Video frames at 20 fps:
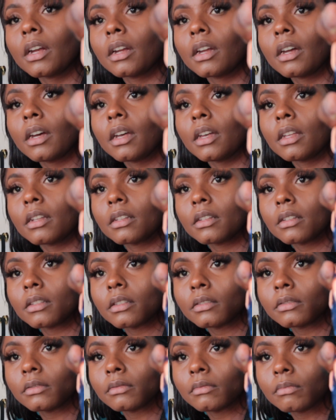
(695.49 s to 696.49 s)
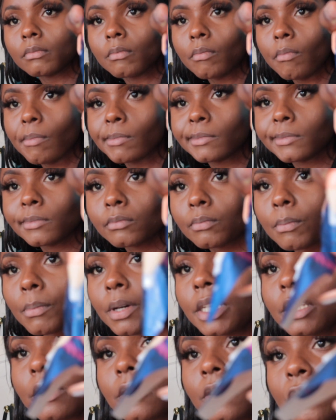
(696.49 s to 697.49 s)
I got
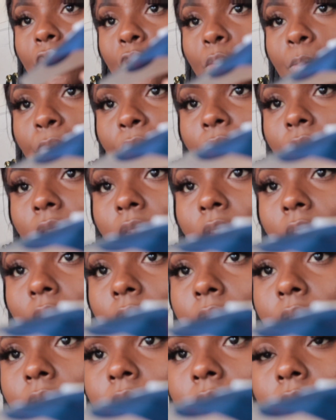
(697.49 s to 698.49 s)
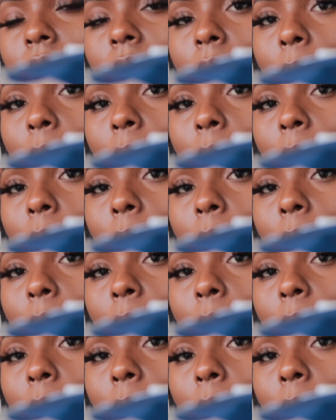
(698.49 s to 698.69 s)
but it's super thin